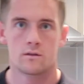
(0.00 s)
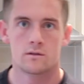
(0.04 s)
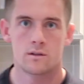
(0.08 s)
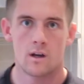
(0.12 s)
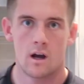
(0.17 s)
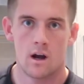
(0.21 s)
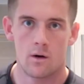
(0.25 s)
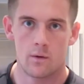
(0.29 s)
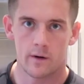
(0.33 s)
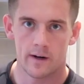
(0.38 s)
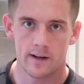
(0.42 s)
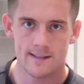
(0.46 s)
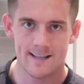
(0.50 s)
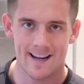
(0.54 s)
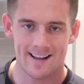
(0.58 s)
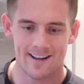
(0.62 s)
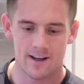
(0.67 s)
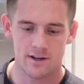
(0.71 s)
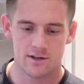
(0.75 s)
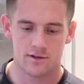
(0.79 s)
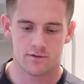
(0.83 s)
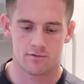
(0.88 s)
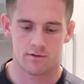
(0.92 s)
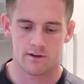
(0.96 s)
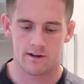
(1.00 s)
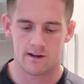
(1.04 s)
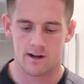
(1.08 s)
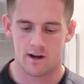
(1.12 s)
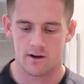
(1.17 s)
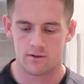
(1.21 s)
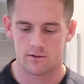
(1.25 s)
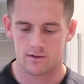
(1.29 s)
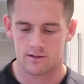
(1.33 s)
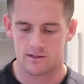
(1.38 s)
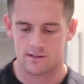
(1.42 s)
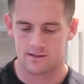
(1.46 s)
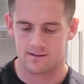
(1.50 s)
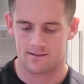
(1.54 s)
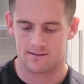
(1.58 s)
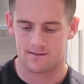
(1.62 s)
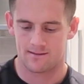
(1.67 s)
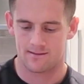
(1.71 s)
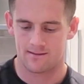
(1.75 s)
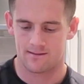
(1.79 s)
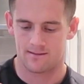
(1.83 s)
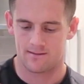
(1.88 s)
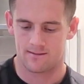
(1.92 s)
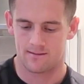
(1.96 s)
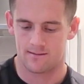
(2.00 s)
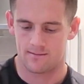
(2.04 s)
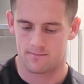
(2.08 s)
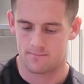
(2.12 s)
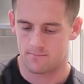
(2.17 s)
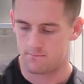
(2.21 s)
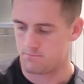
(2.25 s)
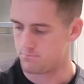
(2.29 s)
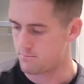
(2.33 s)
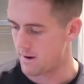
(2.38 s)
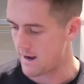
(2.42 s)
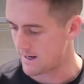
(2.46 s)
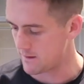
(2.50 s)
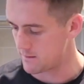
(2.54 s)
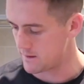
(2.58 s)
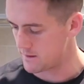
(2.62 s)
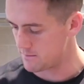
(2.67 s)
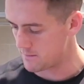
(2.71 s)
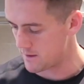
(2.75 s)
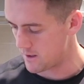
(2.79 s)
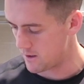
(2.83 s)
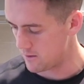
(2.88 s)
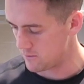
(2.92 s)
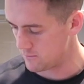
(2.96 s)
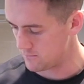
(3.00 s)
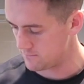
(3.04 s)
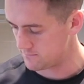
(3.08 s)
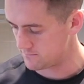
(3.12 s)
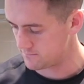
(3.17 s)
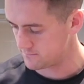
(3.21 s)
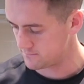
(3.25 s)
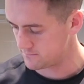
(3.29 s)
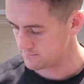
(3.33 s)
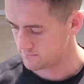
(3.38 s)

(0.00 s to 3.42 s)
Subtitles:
So we're going to take those 3 yolks, bang them in a bowl.